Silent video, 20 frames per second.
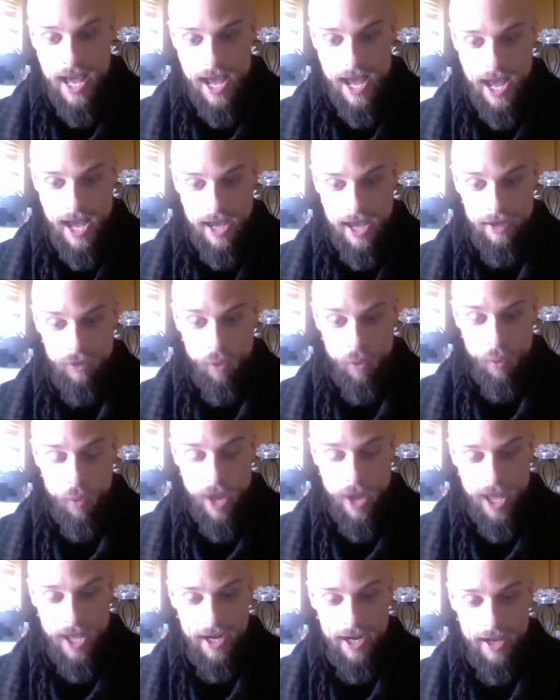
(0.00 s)
And
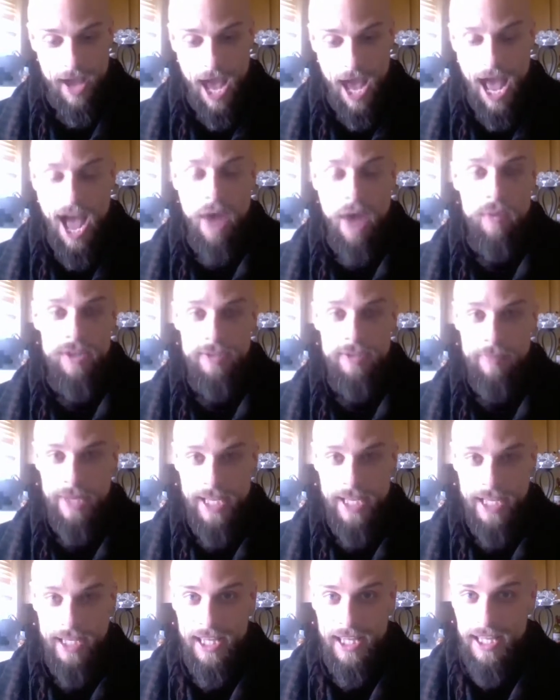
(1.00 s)
when I was
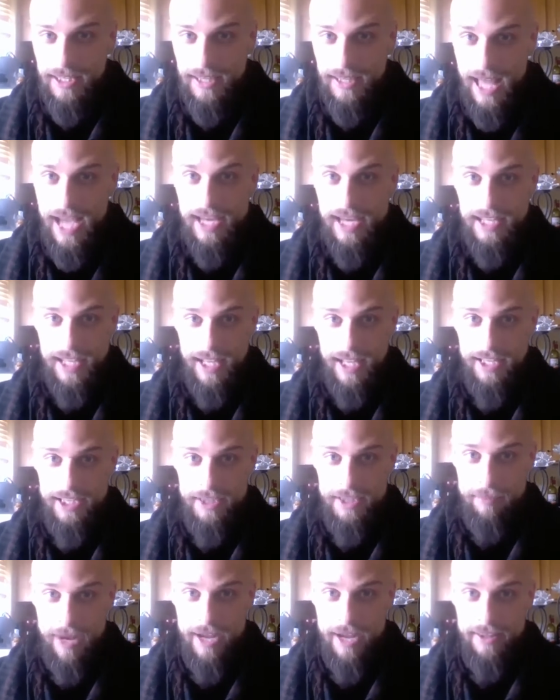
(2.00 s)
being lied
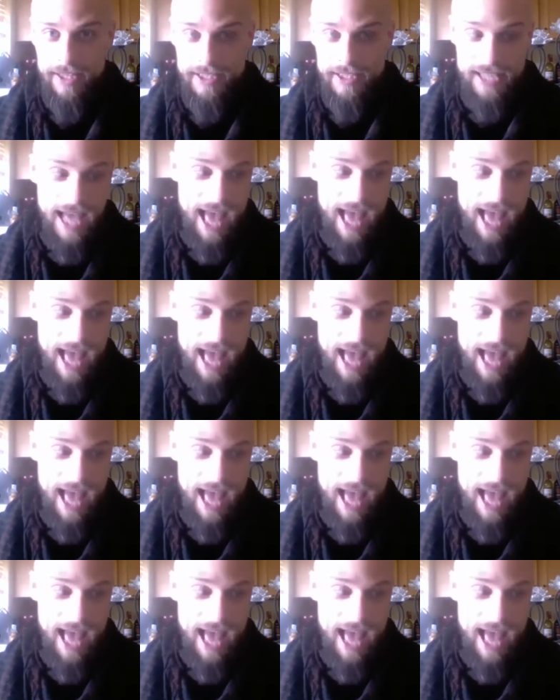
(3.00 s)
against by this